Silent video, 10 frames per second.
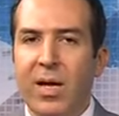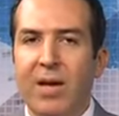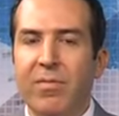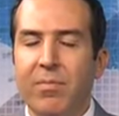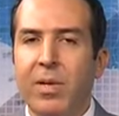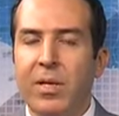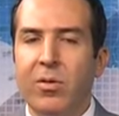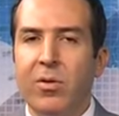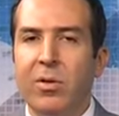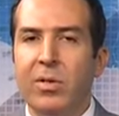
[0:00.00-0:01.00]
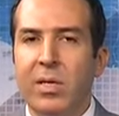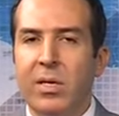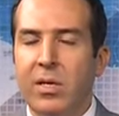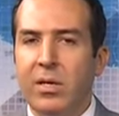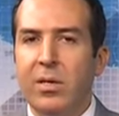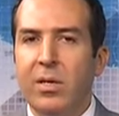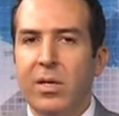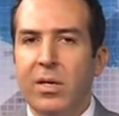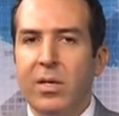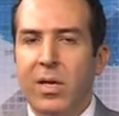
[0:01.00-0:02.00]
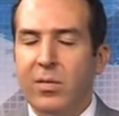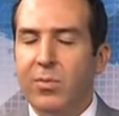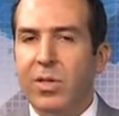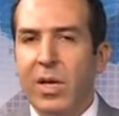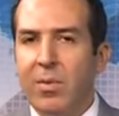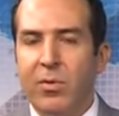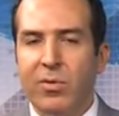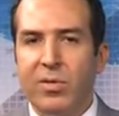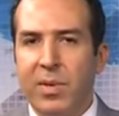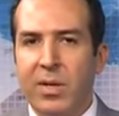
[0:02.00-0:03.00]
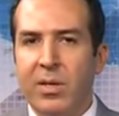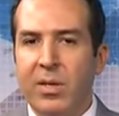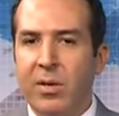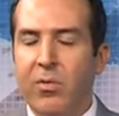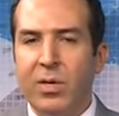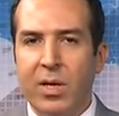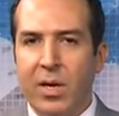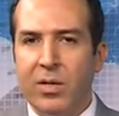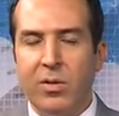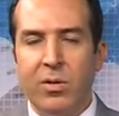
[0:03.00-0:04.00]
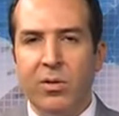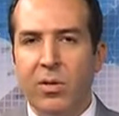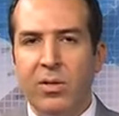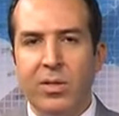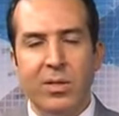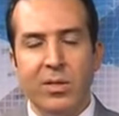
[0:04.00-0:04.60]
$500 million a year. That's what the MNOs spend, including us, on diesel. Yeah.